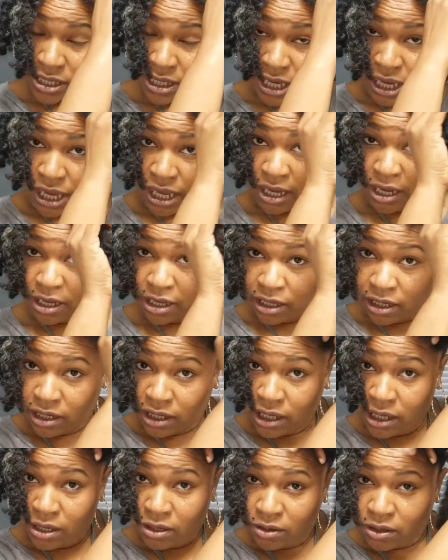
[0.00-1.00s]
take a
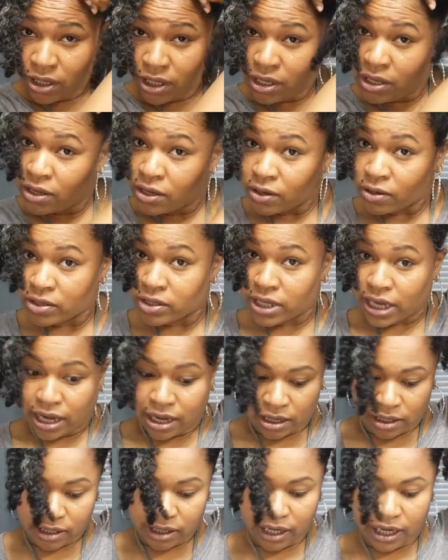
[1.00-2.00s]
little
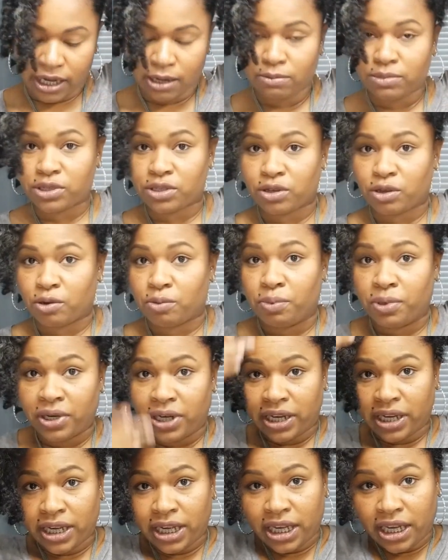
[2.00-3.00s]
ECOStyler and I'm just gonna put
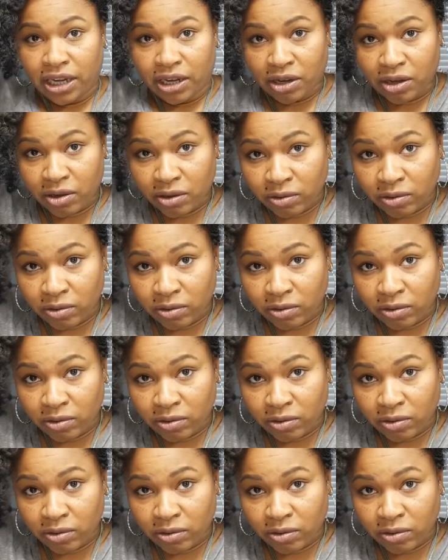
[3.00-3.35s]
it here.